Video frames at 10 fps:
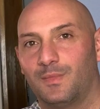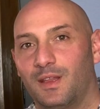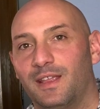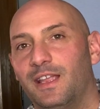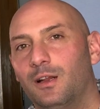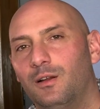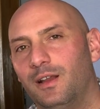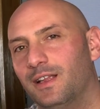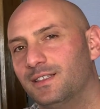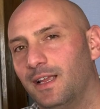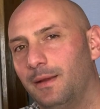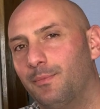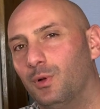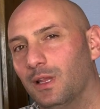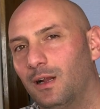Here is a
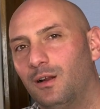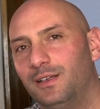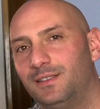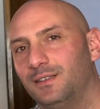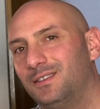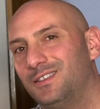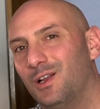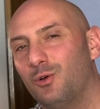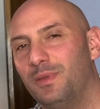Polaris snow